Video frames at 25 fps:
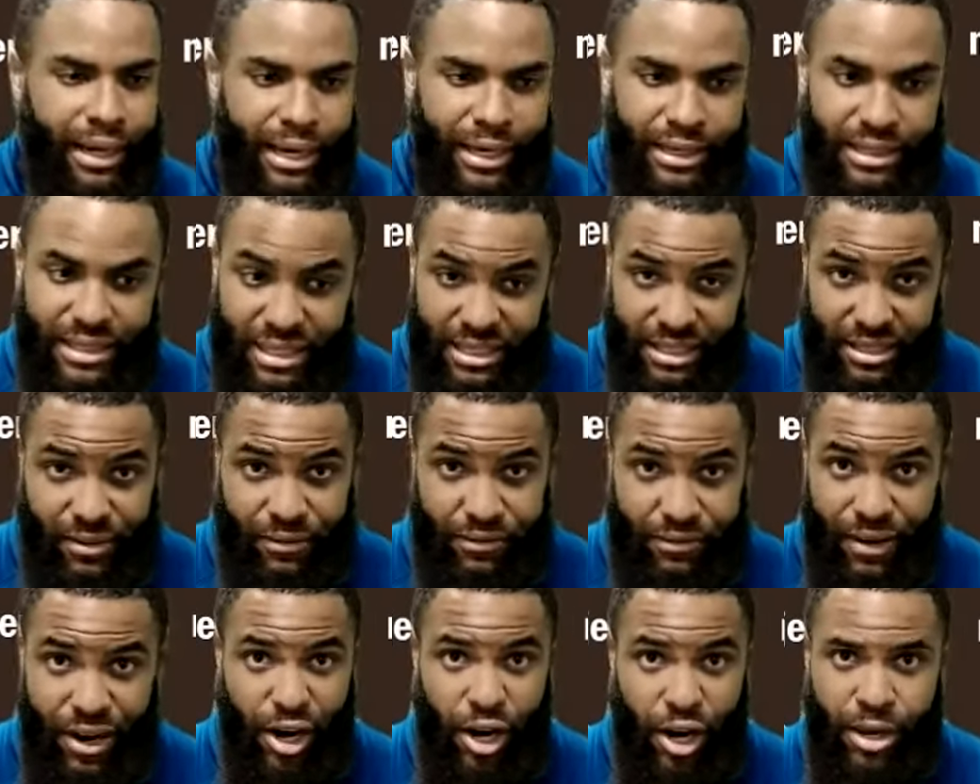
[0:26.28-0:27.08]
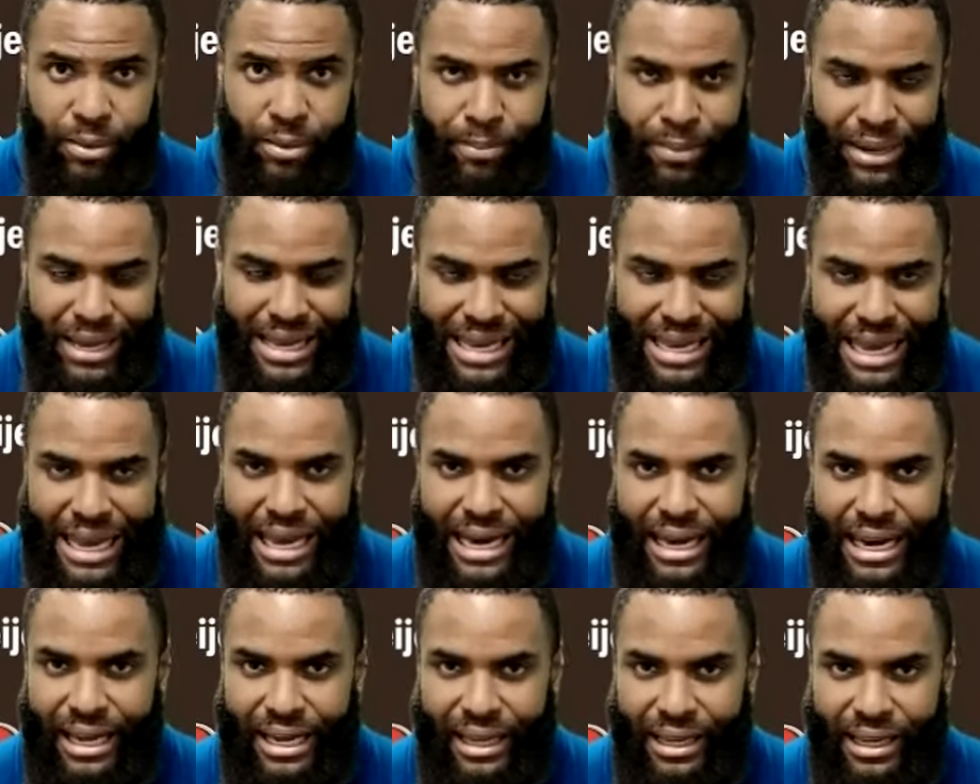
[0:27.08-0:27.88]
just the very
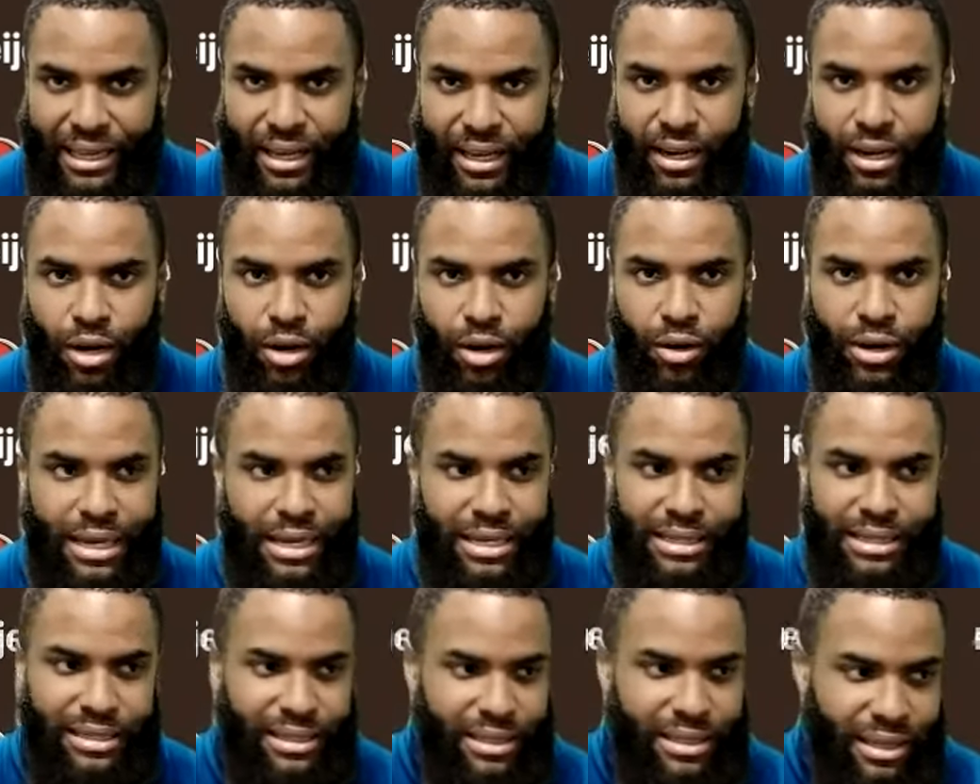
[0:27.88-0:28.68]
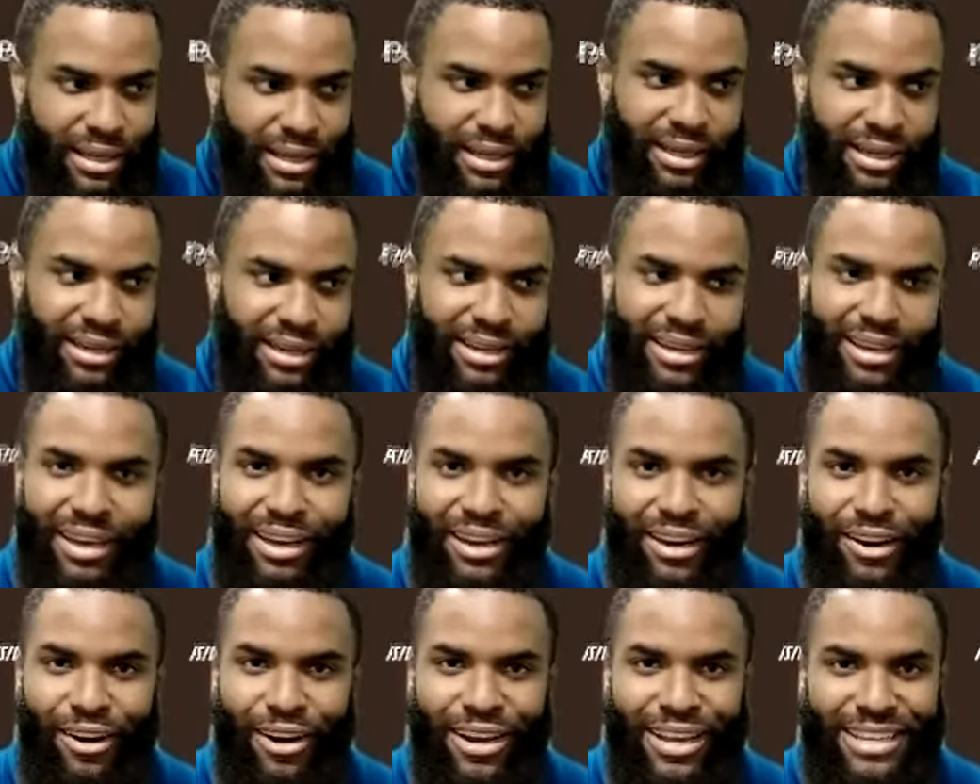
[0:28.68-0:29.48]
beginning, he's
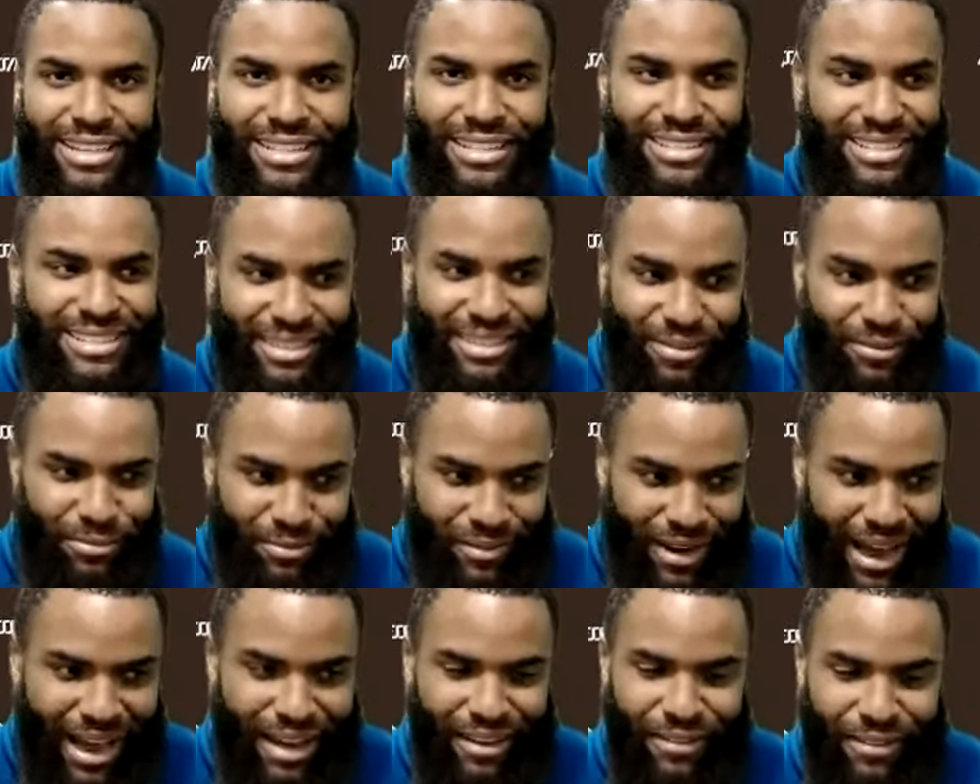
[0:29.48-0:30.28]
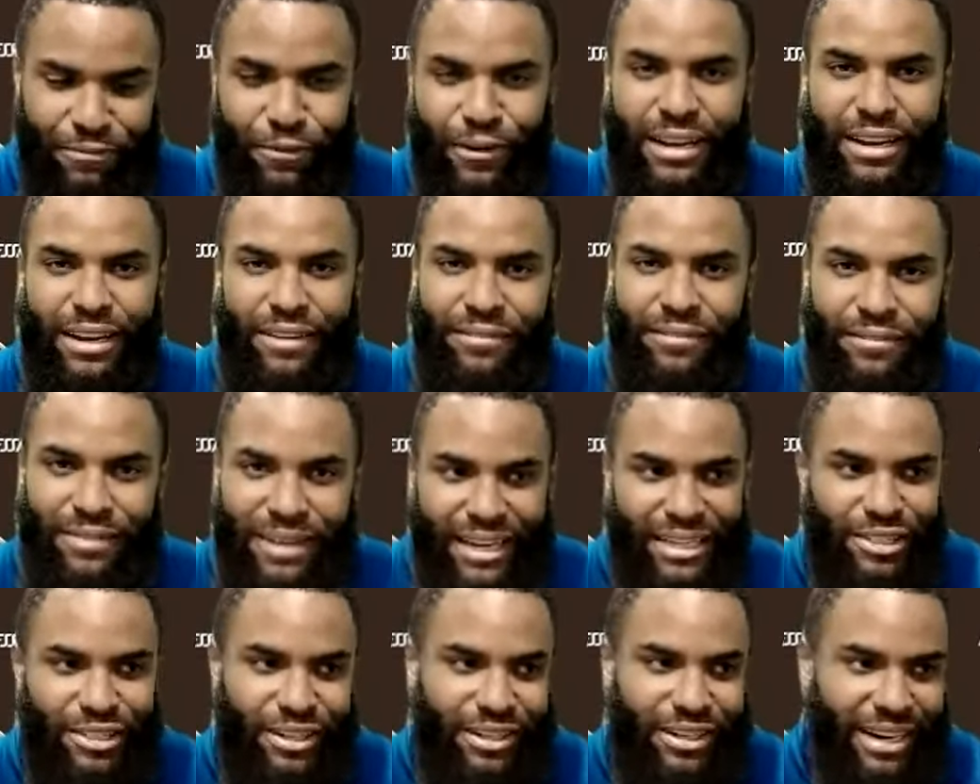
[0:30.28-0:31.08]
a freak of
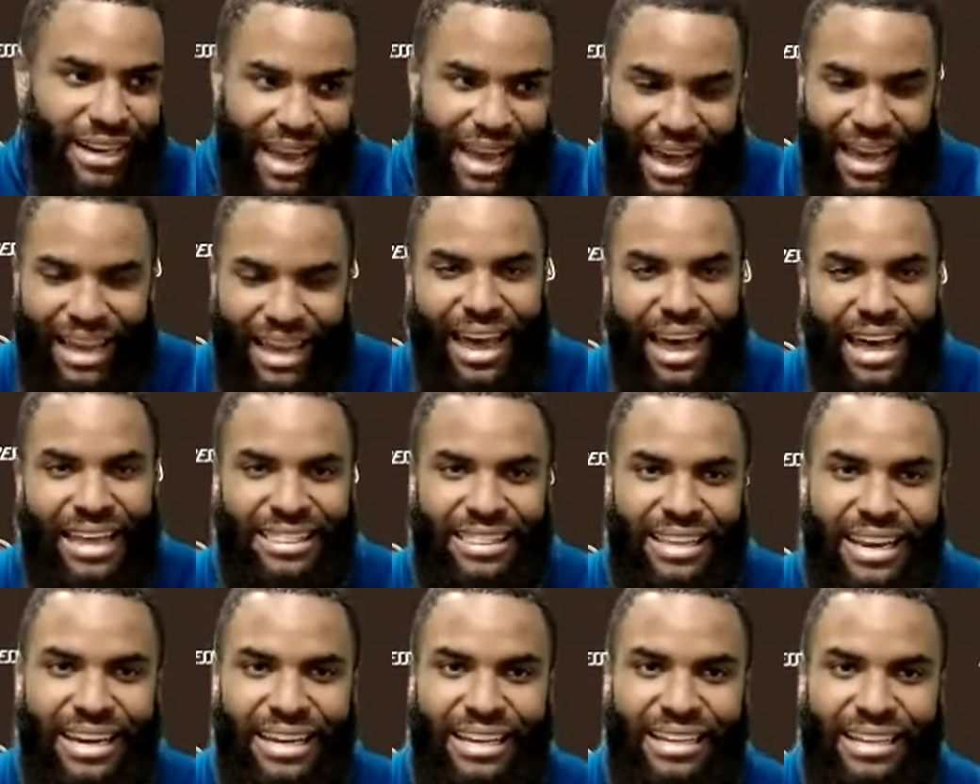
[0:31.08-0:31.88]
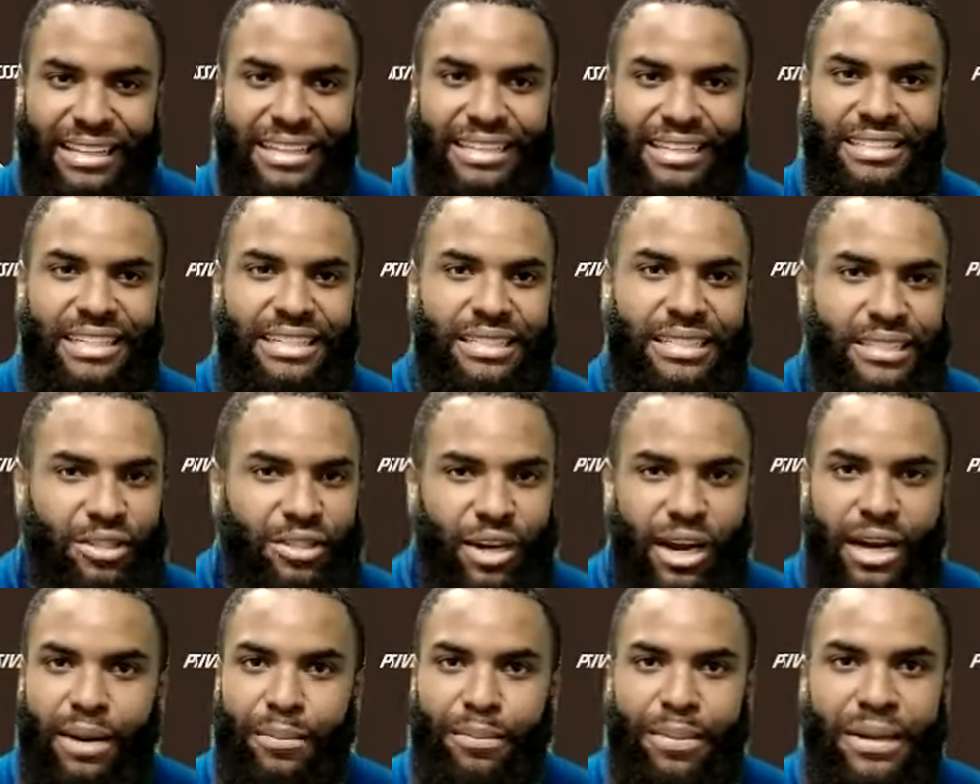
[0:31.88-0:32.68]
nature and athletically just
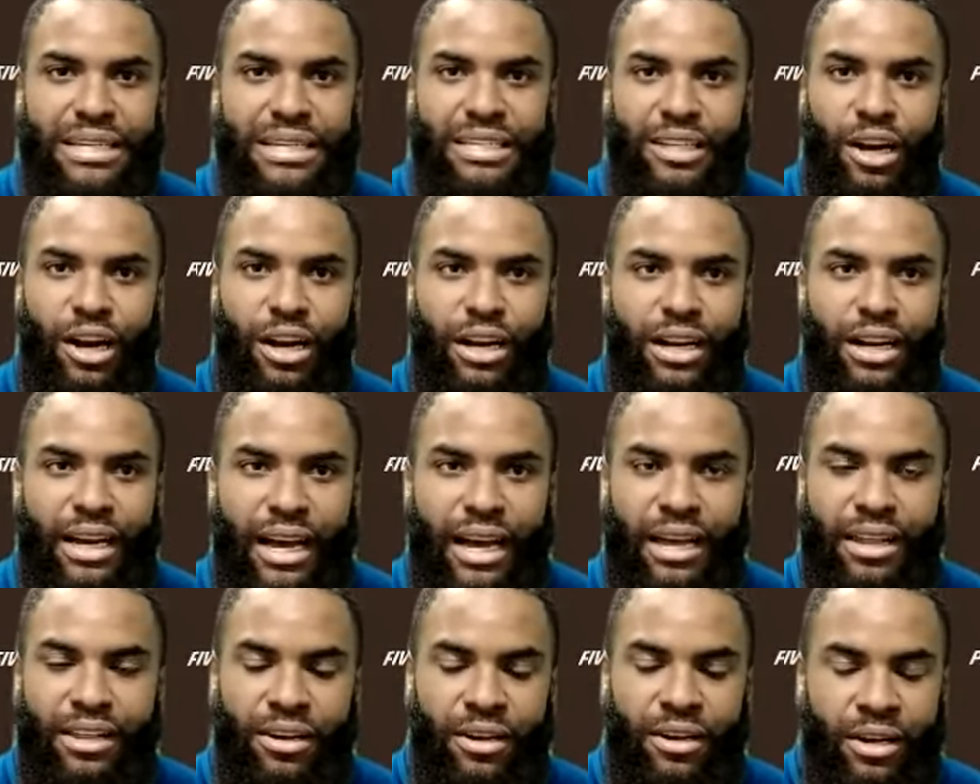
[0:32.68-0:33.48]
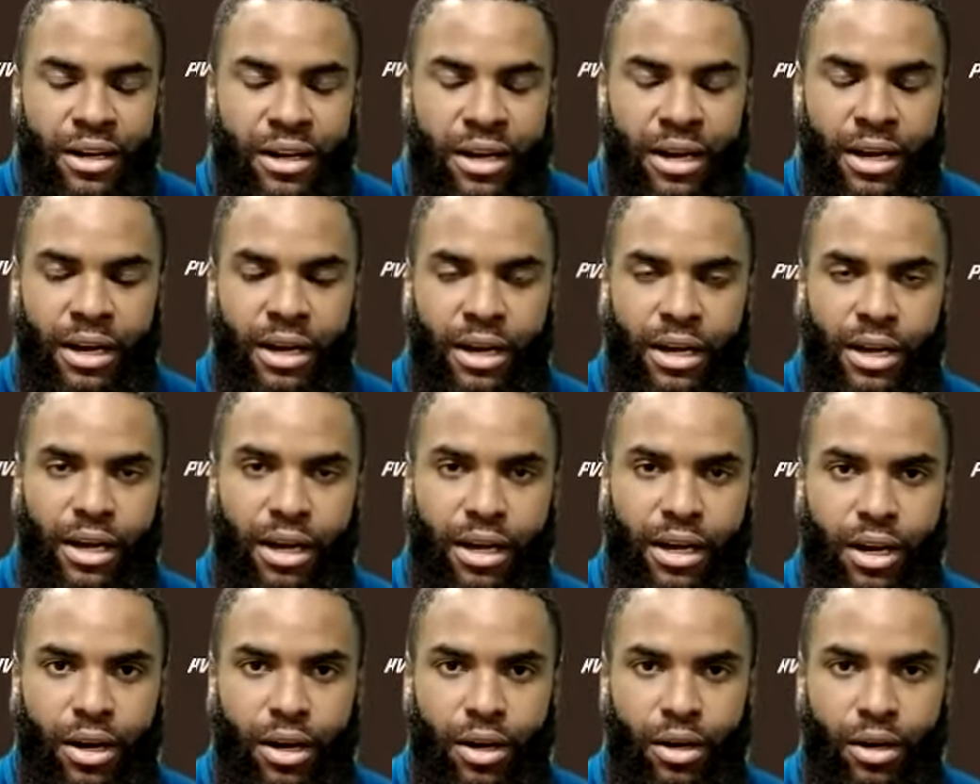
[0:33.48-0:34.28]
trying to piece it all together, you
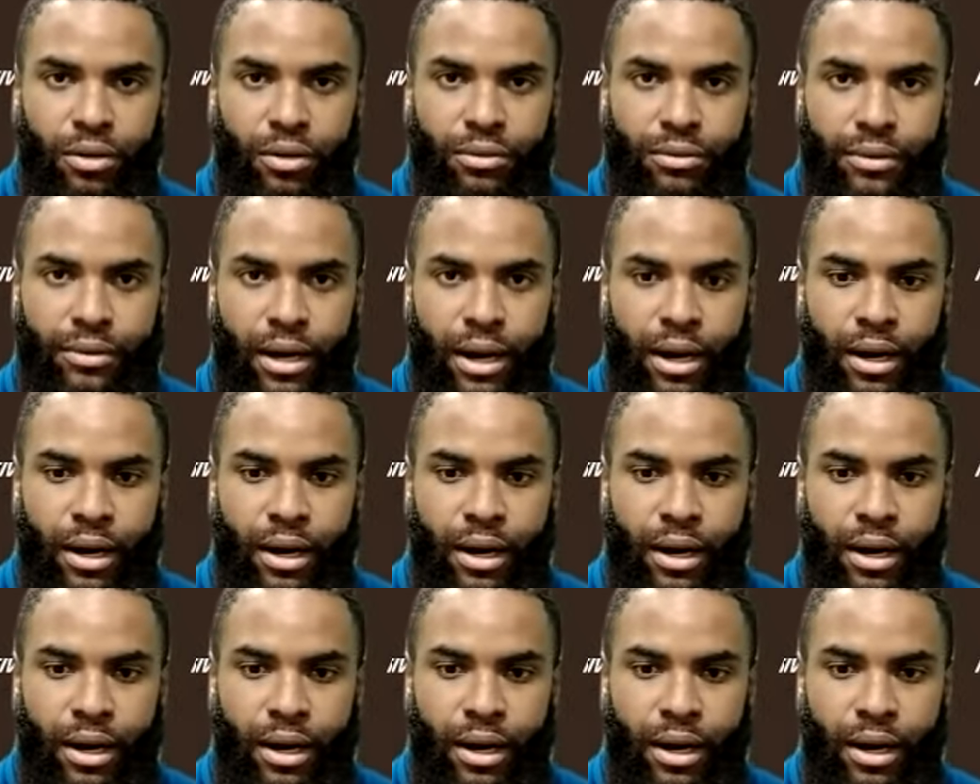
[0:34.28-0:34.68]
know,